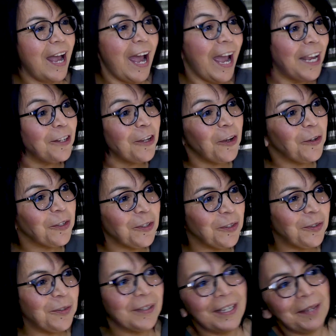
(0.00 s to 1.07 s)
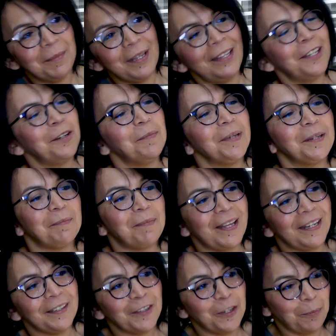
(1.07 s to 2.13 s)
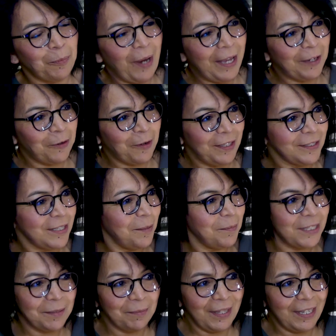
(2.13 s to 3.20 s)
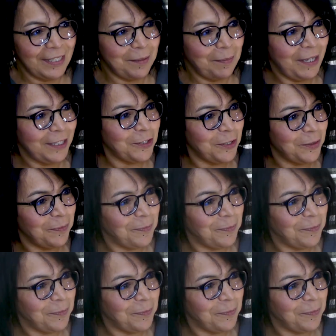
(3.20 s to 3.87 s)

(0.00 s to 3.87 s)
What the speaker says: I know you. Give me a little bit about your background. Tell me some things about you.